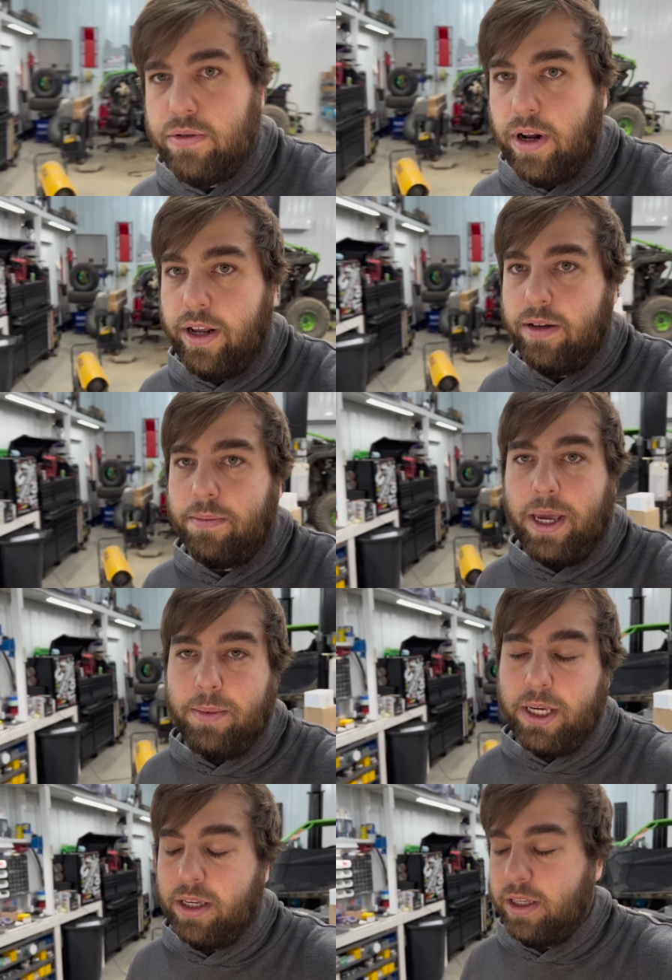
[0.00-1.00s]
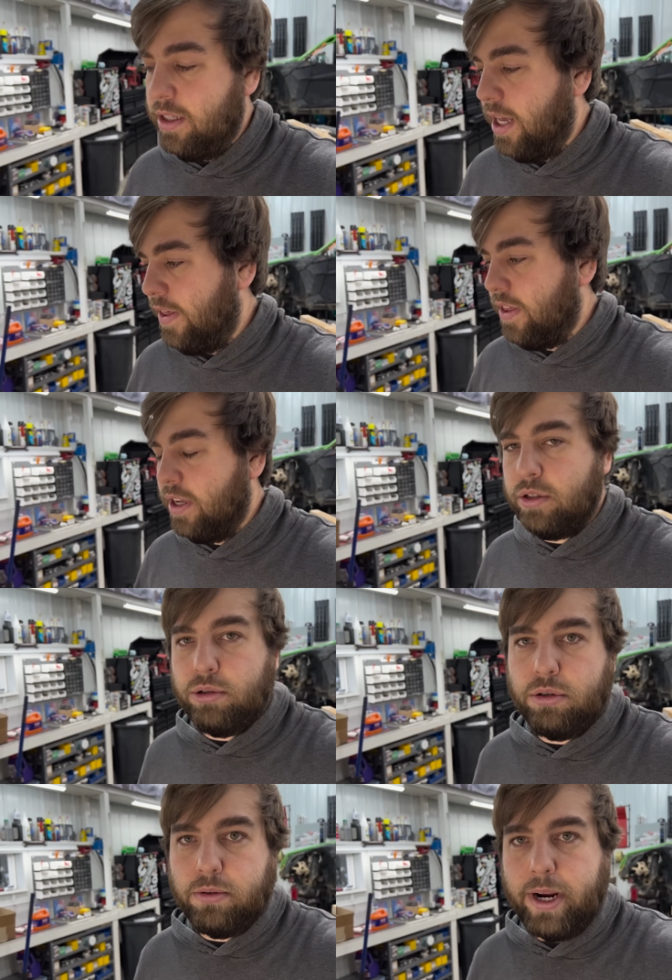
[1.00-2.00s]
run it? Maybe. I think
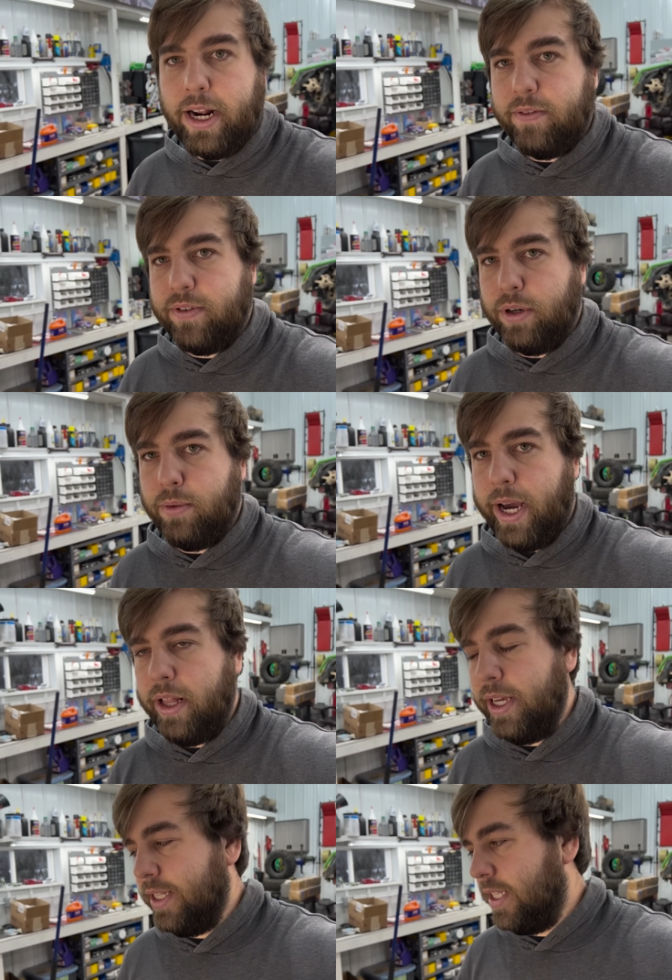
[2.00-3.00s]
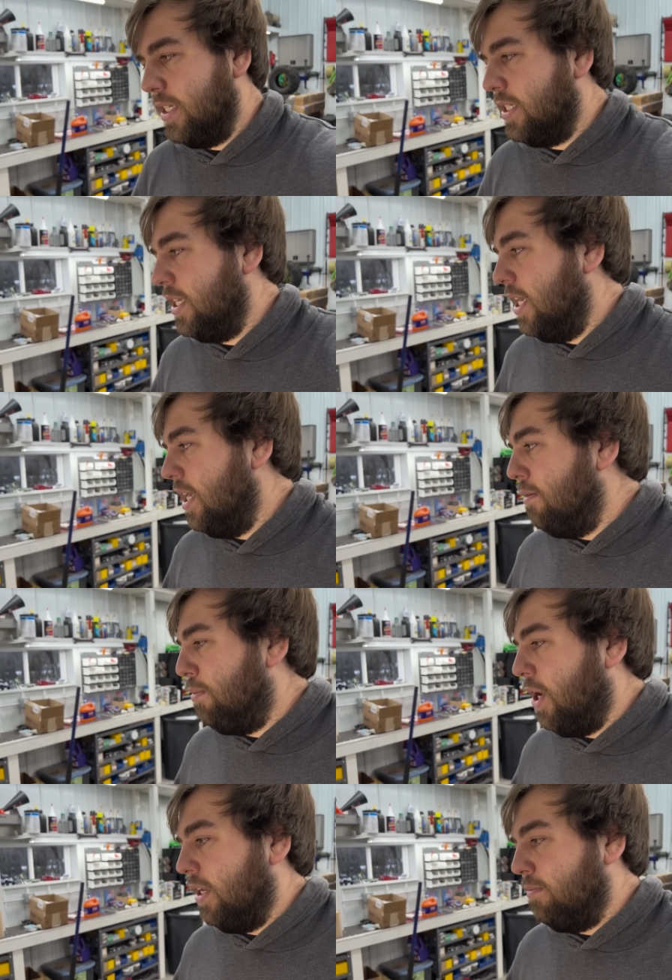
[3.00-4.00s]
Drew ran it for a while like this.
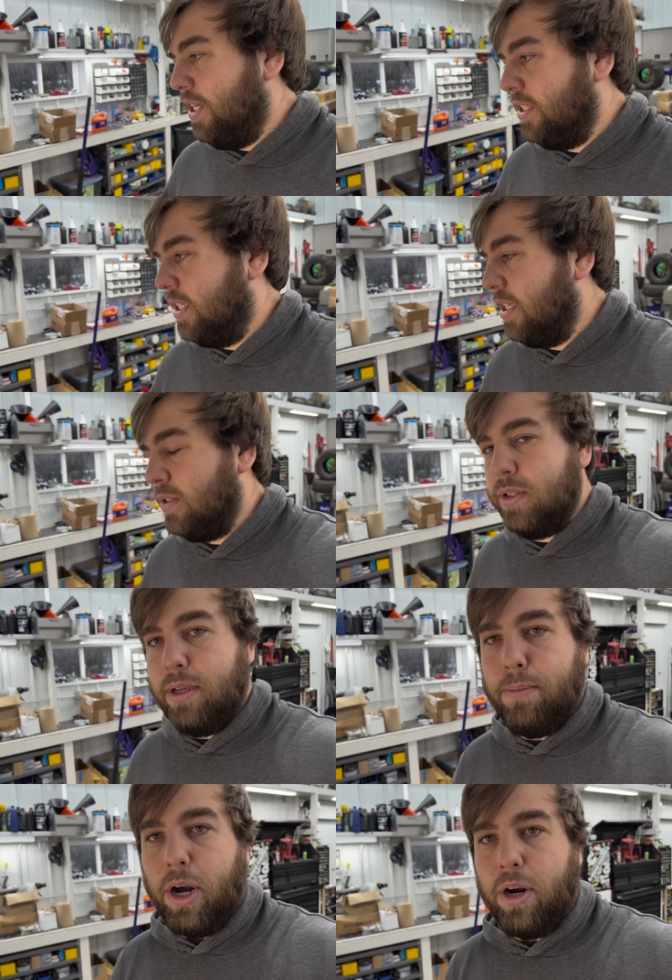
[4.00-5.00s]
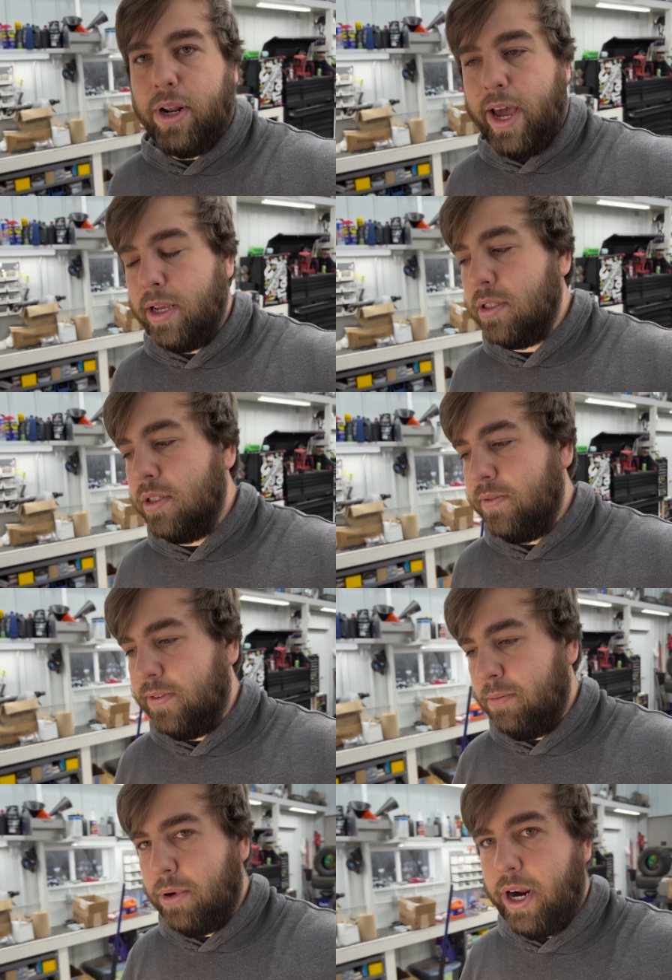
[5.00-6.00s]
But being that this was a borrowed axle
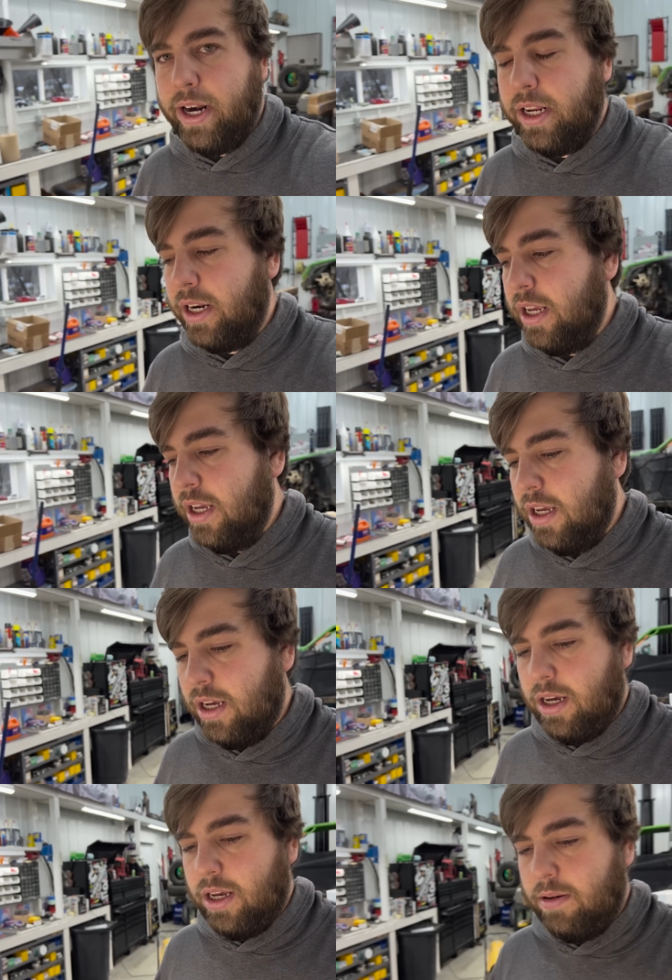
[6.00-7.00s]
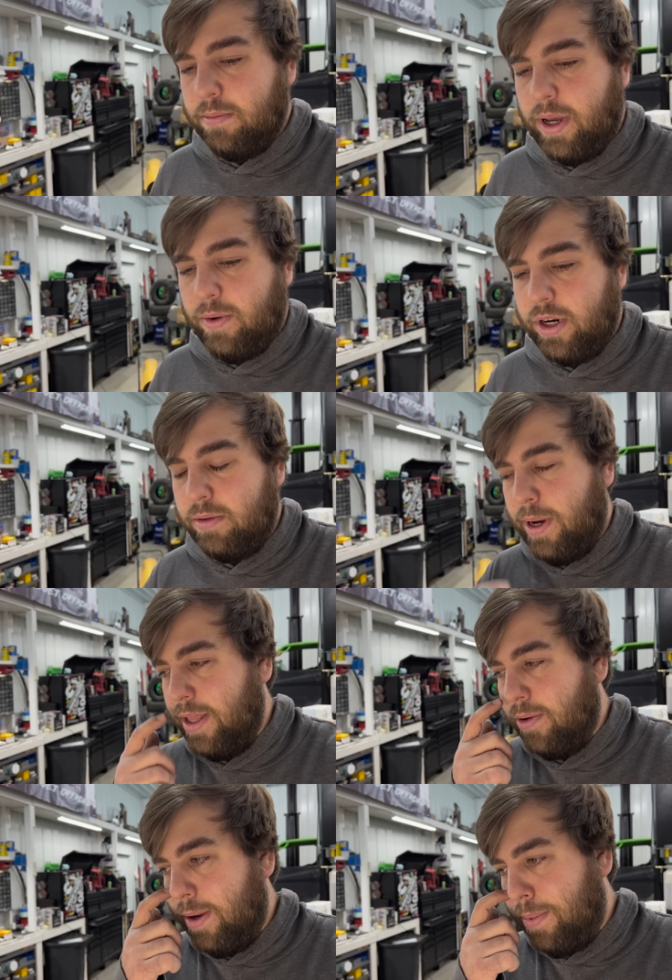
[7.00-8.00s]
from Brandon, um, I wanted to buy the
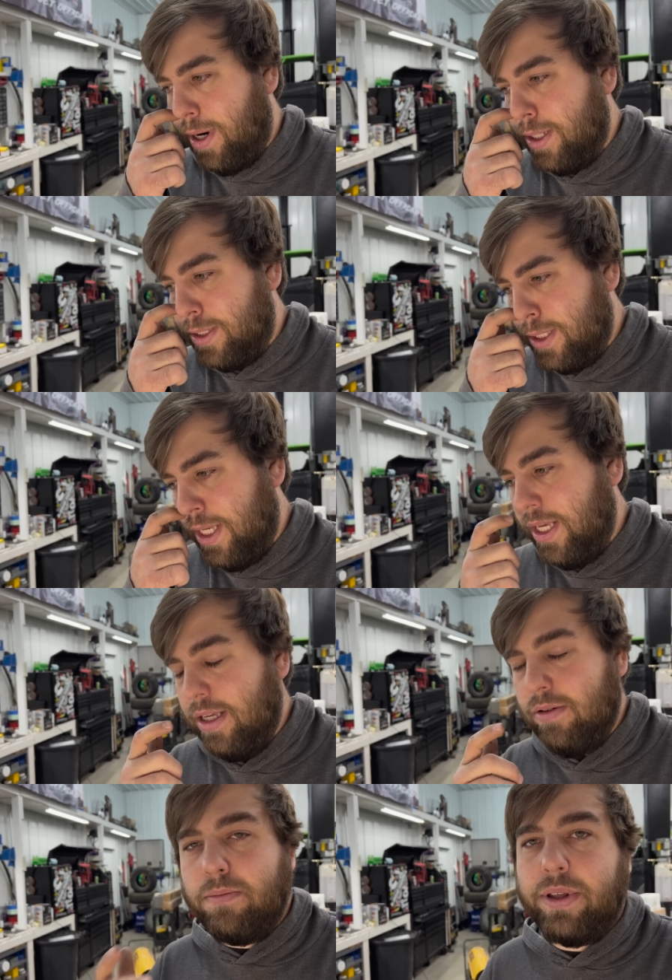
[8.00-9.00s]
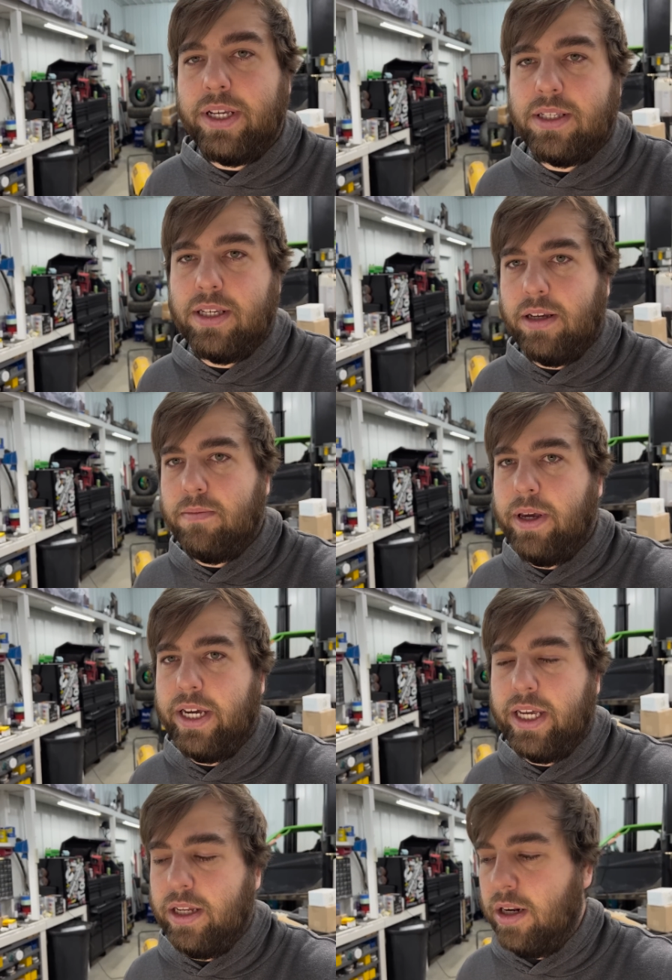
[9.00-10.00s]
right parts, replace it, and make
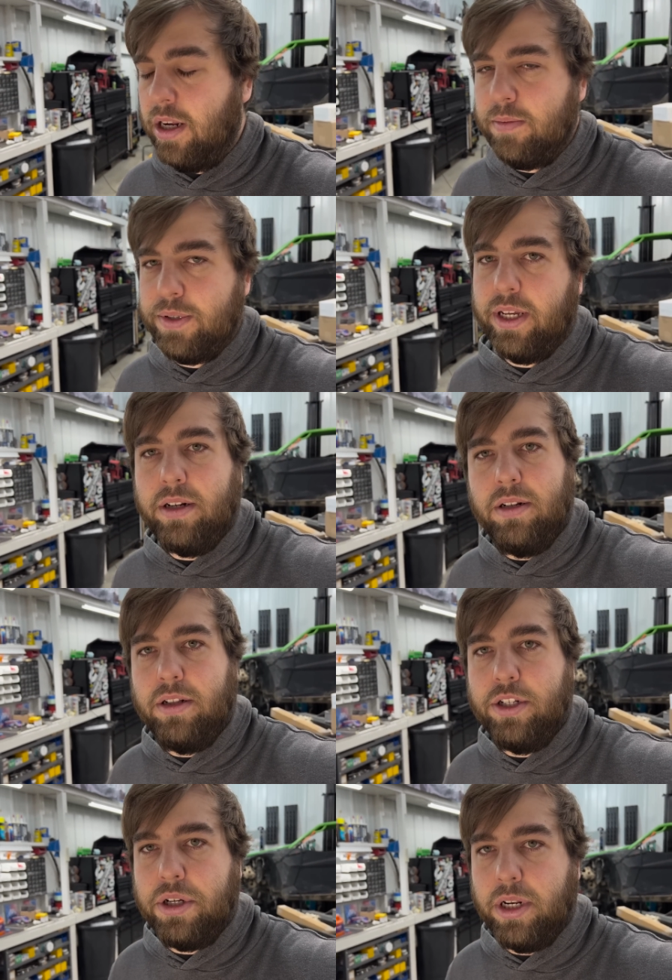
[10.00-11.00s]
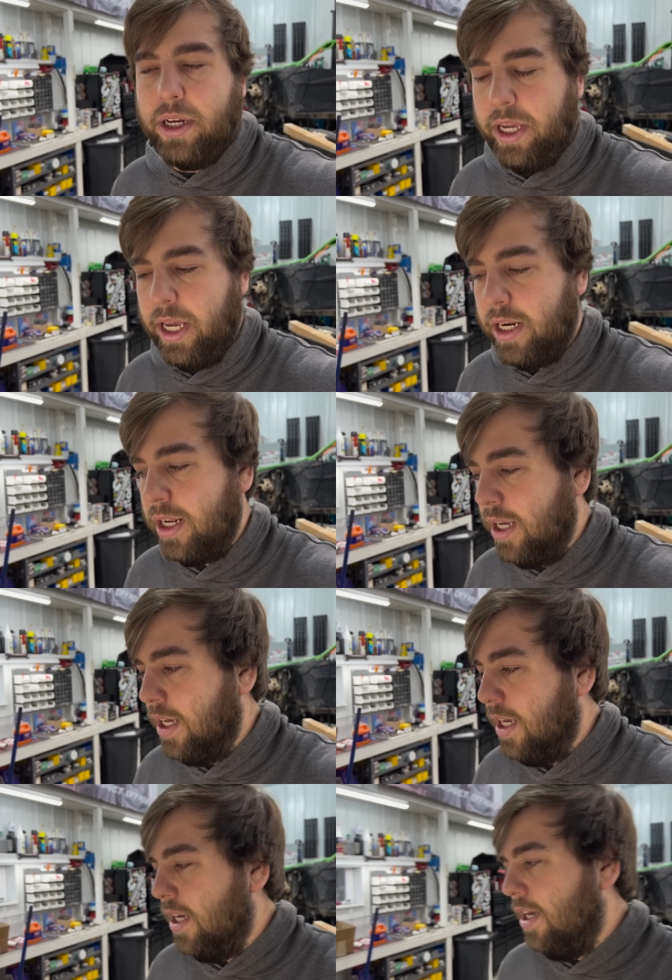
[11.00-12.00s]
it 100% legit again.
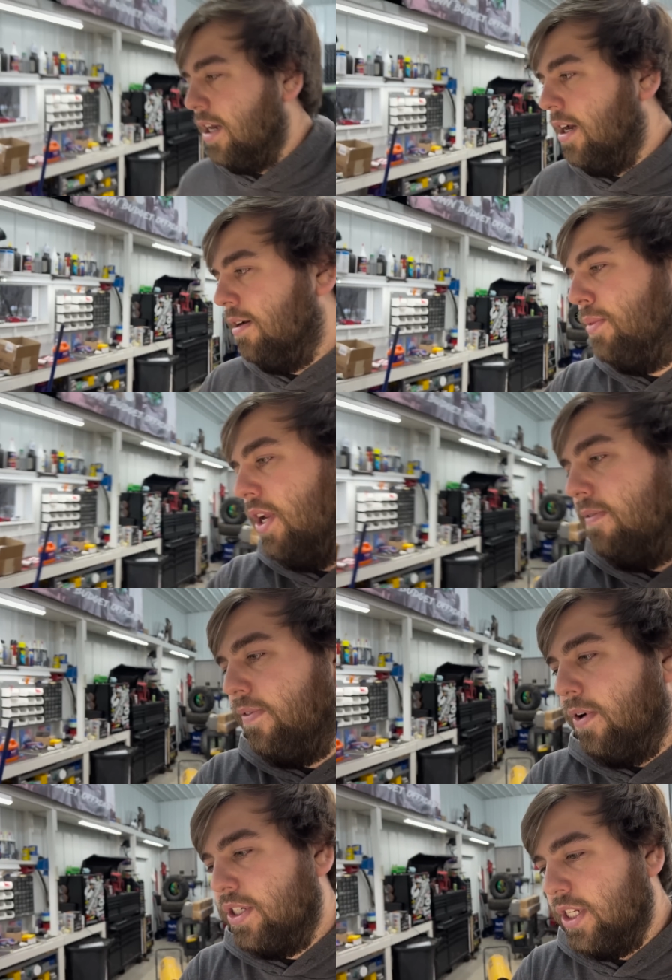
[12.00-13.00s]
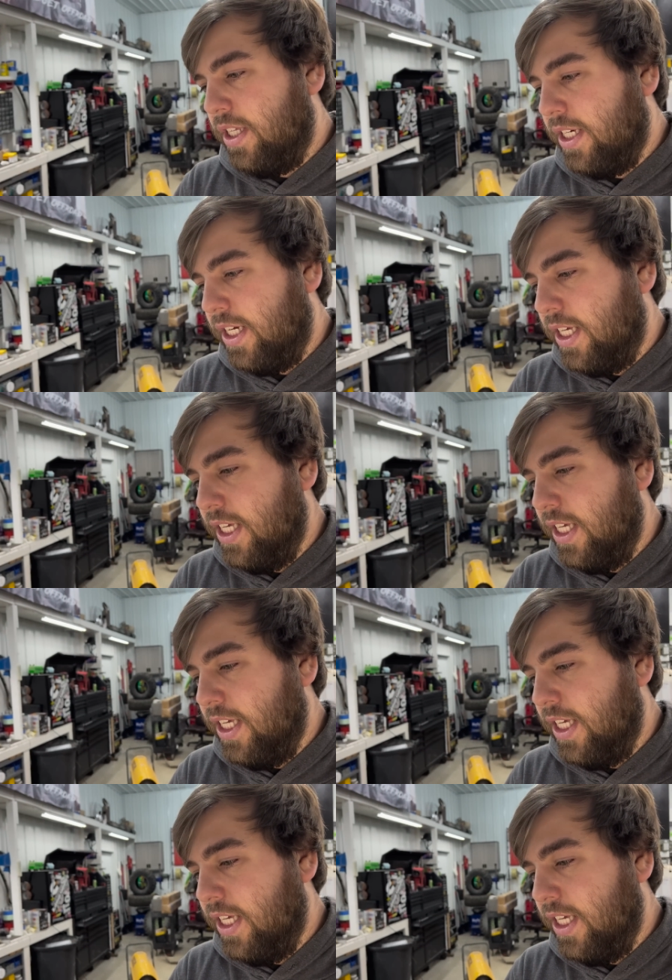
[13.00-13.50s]
Um, but unfortunately,